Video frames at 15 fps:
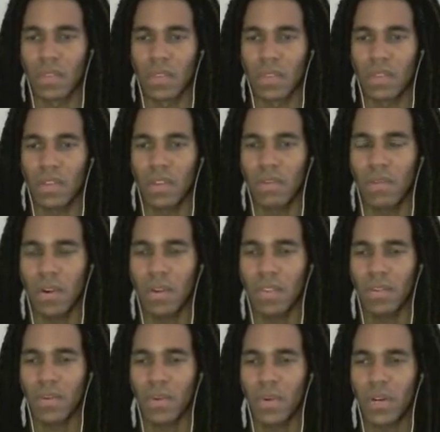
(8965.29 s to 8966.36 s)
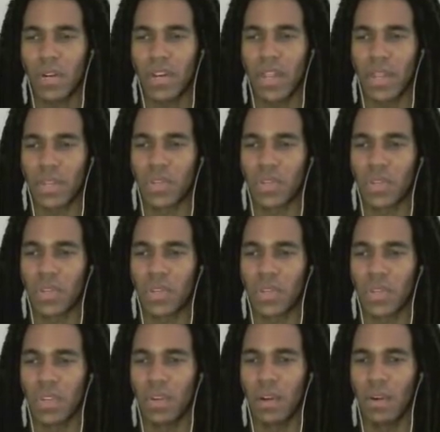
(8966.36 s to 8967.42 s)
Now, where next to
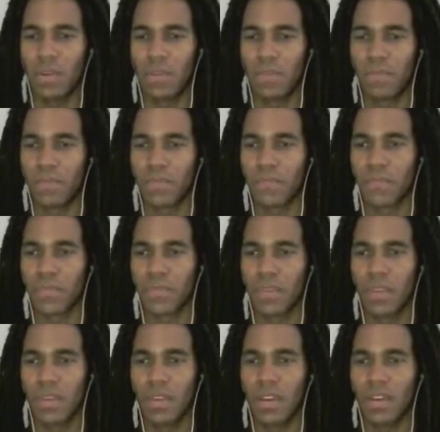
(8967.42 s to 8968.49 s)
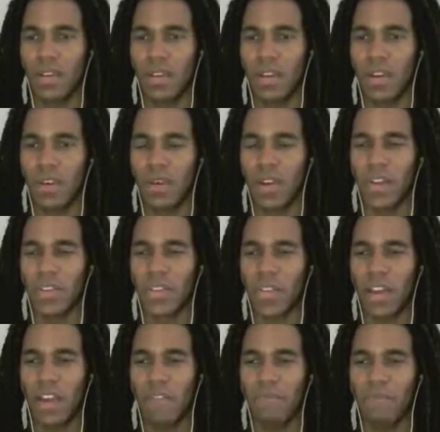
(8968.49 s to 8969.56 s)
go? Now, as
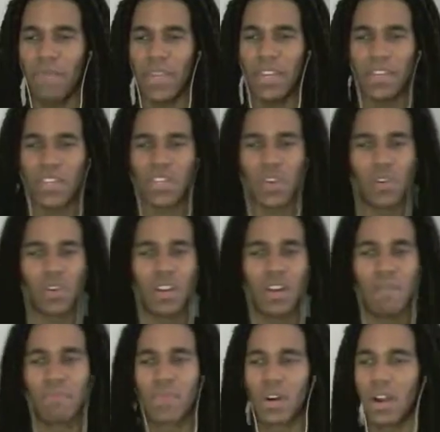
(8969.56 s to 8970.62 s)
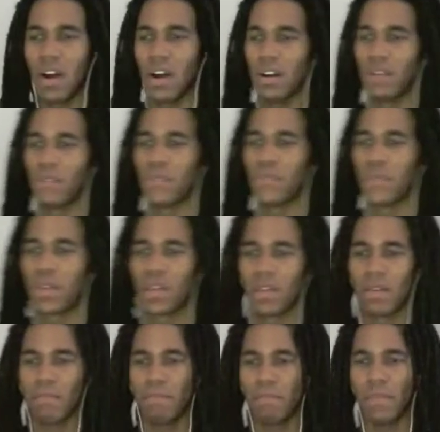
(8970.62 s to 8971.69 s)
I beat a certain number of
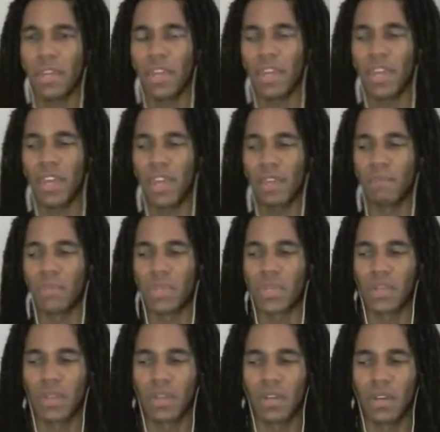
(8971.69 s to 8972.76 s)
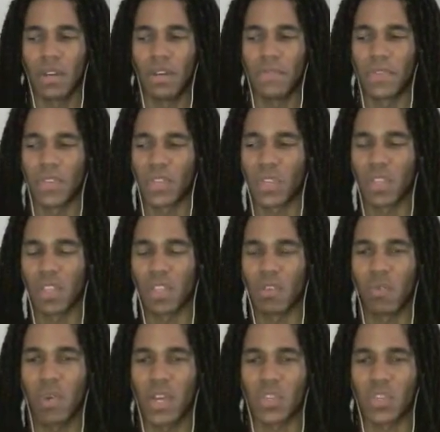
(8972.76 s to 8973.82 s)
mini-games, of these little
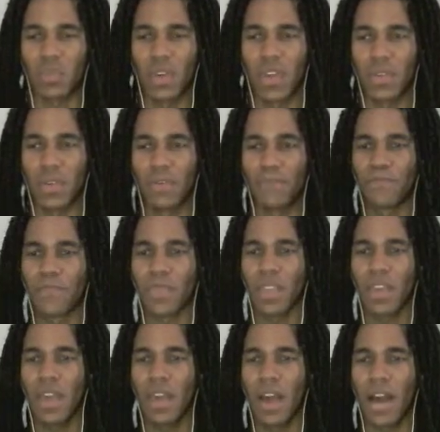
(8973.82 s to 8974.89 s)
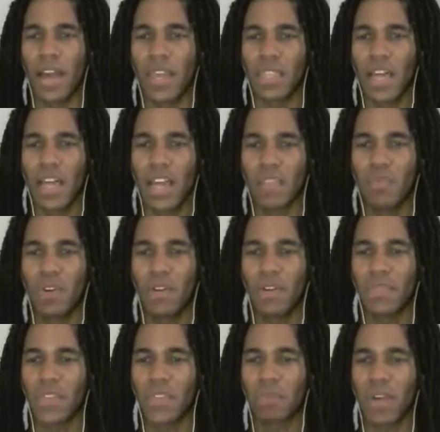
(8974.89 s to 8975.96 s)
quests, rather, I unlock more of
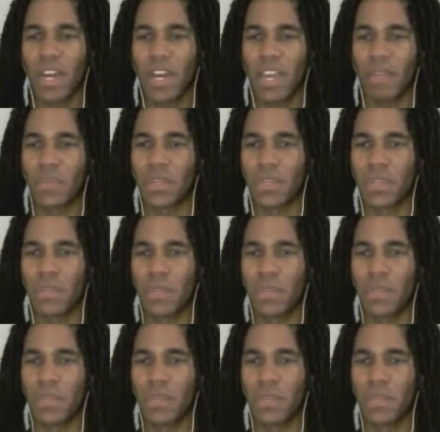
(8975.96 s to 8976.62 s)
these pipes.